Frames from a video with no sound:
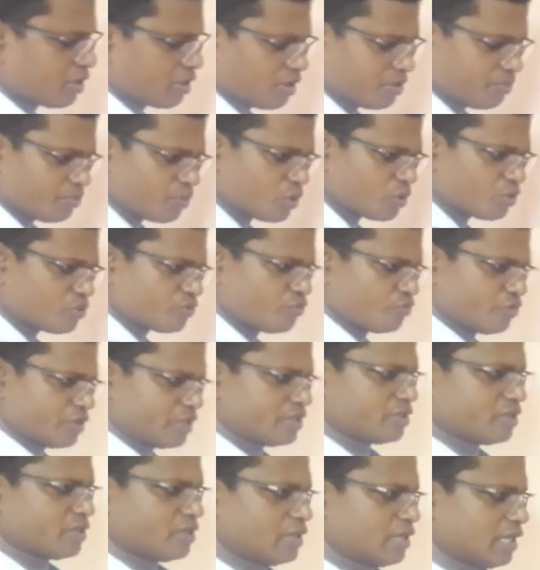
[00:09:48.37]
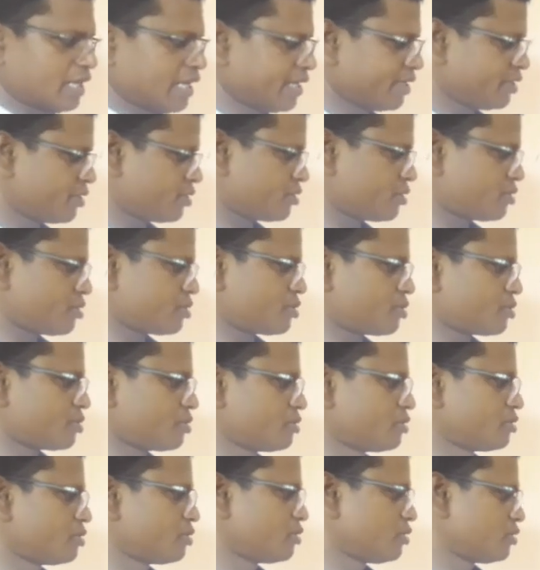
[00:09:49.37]
a book when the lights
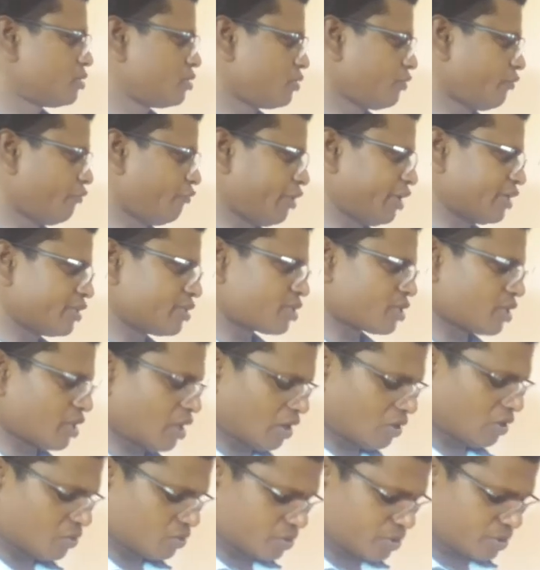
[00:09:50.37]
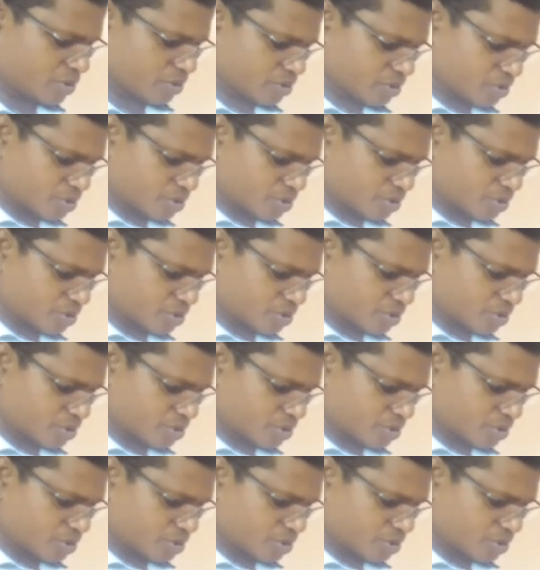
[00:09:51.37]
went out.